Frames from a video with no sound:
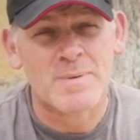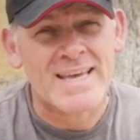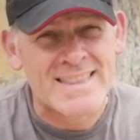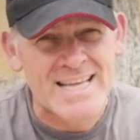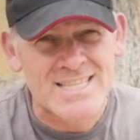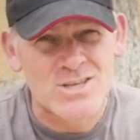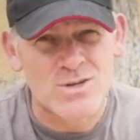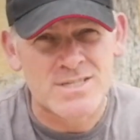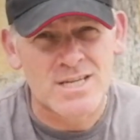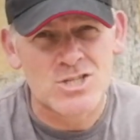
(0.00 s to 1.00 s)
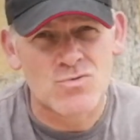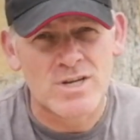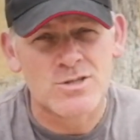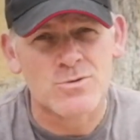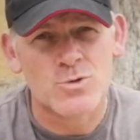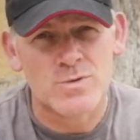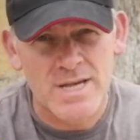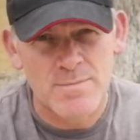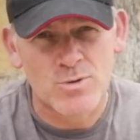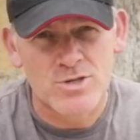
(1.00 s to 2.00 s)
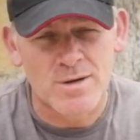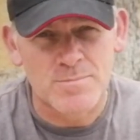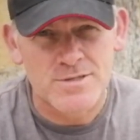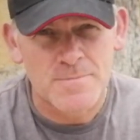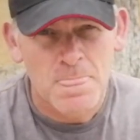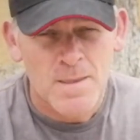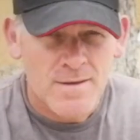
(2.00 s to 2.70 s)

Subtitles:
But in that 30 seconds rest, I was doing 10 push-ups.